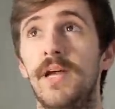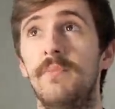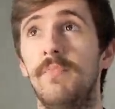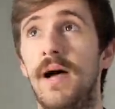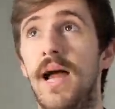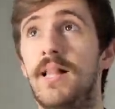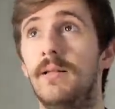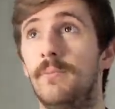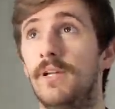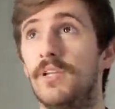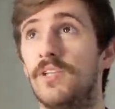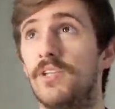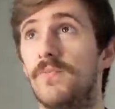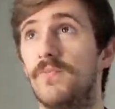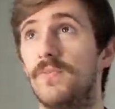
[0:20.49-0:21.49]
in my
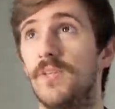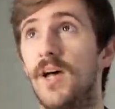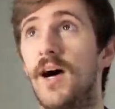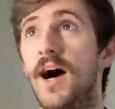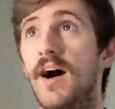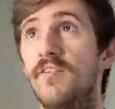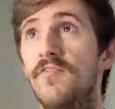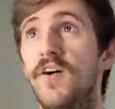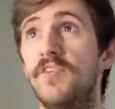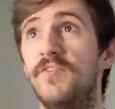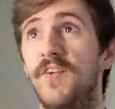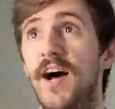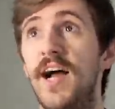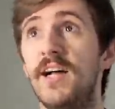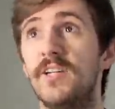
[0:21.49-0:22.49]
element. Fun
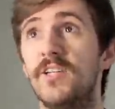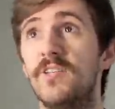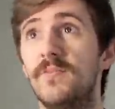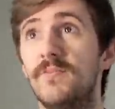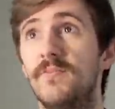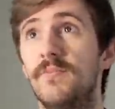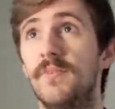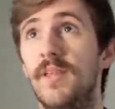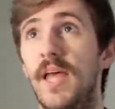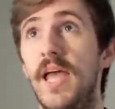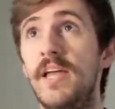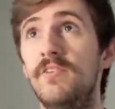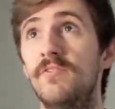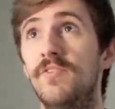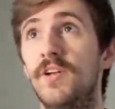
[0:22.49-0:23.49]
fact,
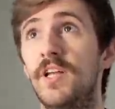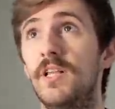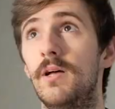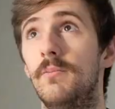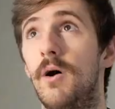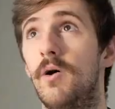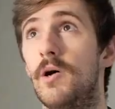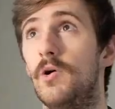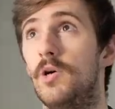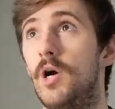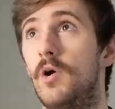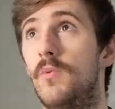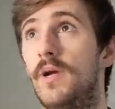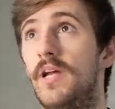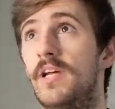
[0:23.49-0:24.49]
in vanilla Mario
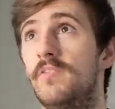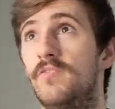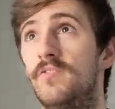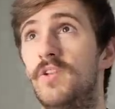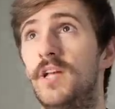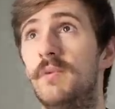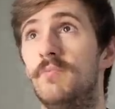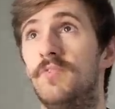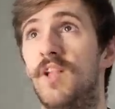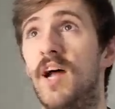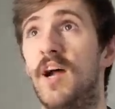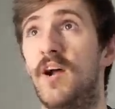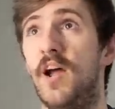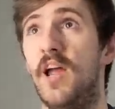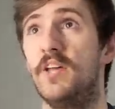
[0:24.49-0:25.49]
Kart Wii, Flame
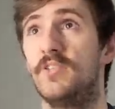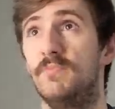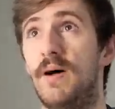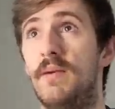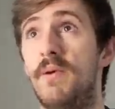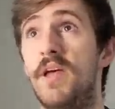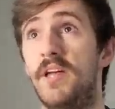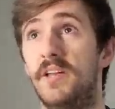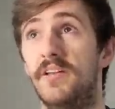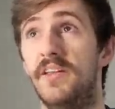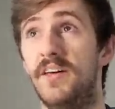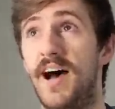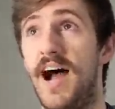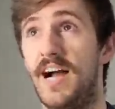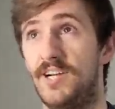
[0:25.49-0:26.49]
Flyer is my main,
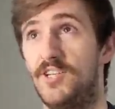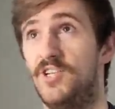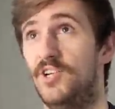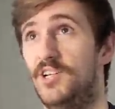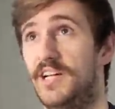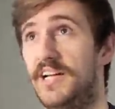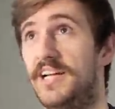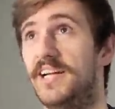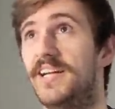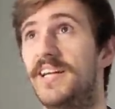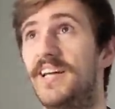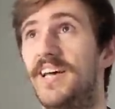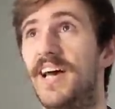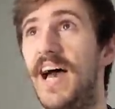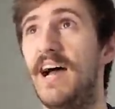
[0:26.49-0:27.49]
actually,
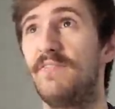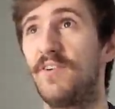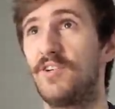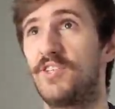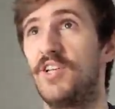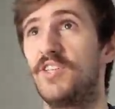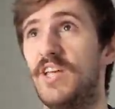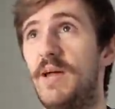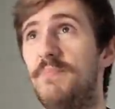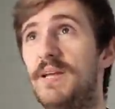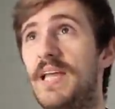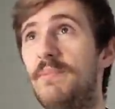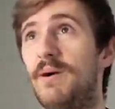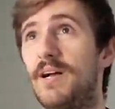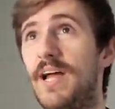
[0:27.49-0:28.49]
ever since
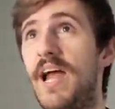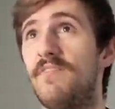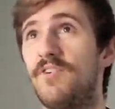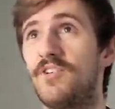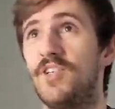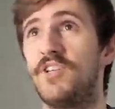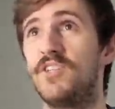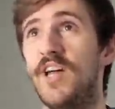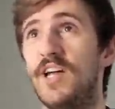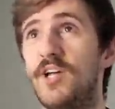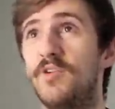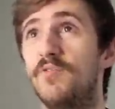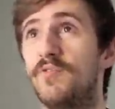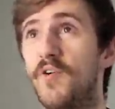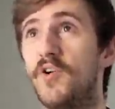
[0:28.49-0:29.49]
I
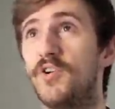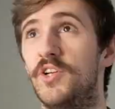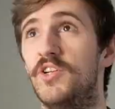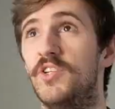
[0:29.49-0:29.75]
converted